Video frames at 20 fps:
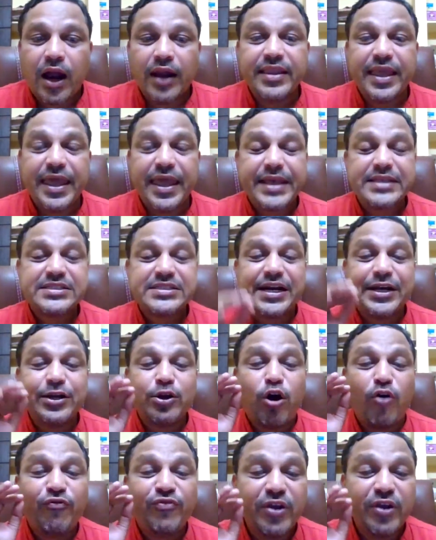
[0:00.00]
and the
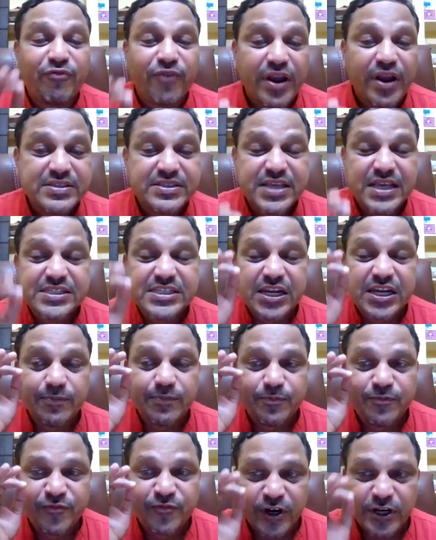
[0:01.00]
extent of differences
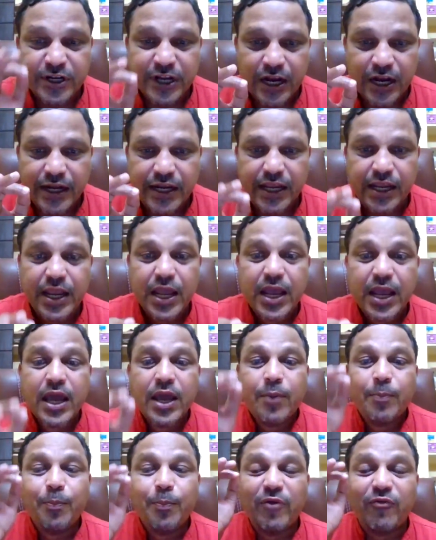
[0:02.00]
in fertility
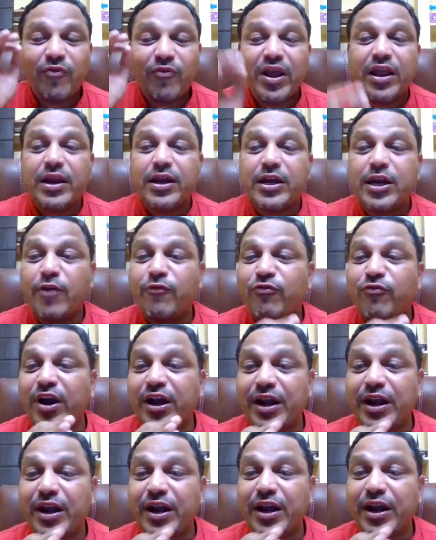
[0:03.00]
between
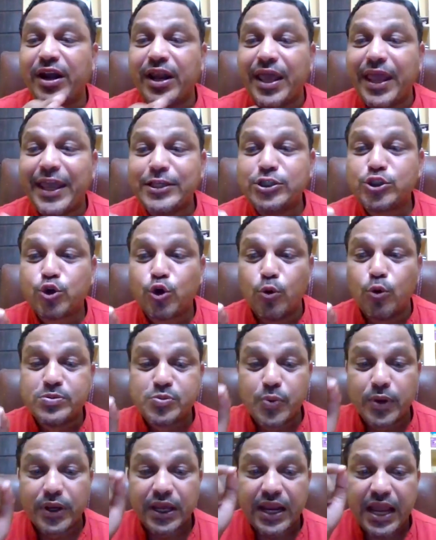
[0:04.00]
different age
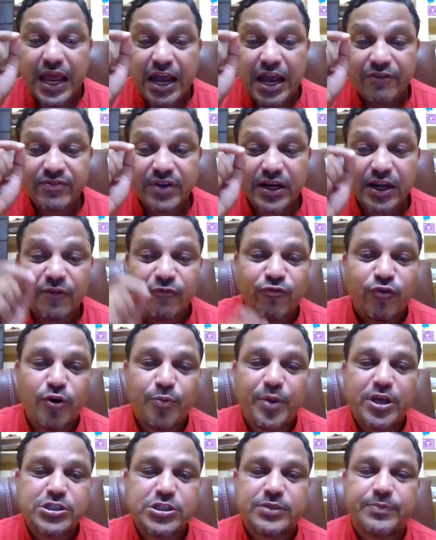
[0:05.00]
groups. We can have that
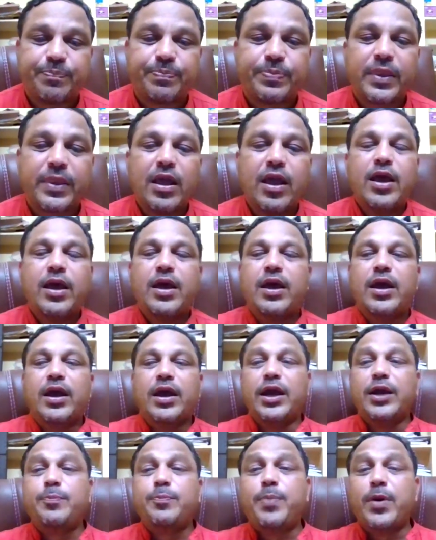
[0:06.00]
information.
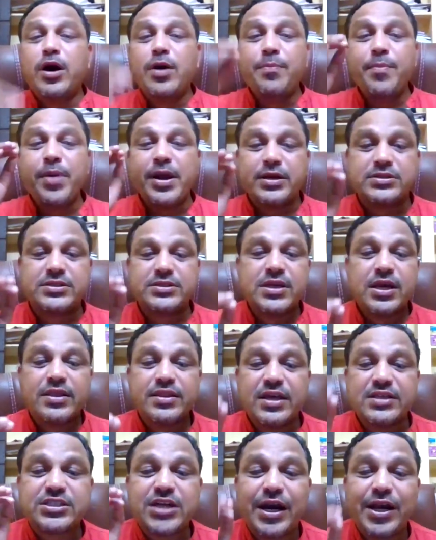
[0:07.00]
It permits
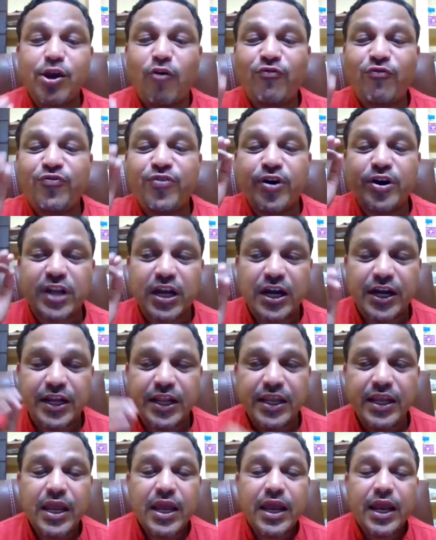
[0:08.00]
the study of
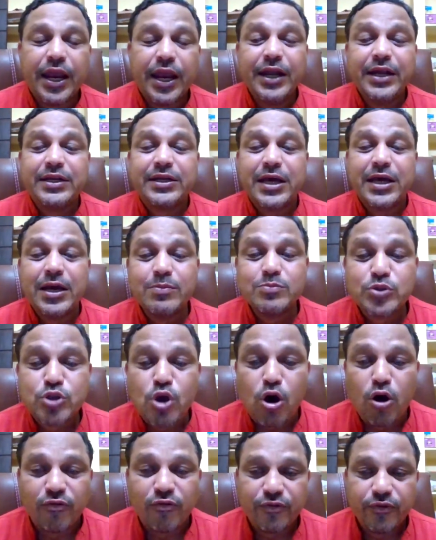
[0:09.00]
fertility in terms
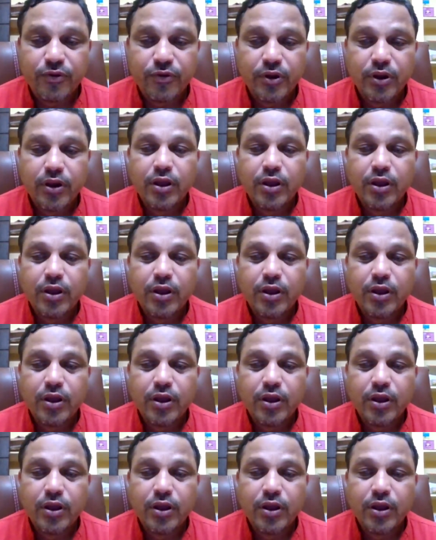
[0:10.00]
of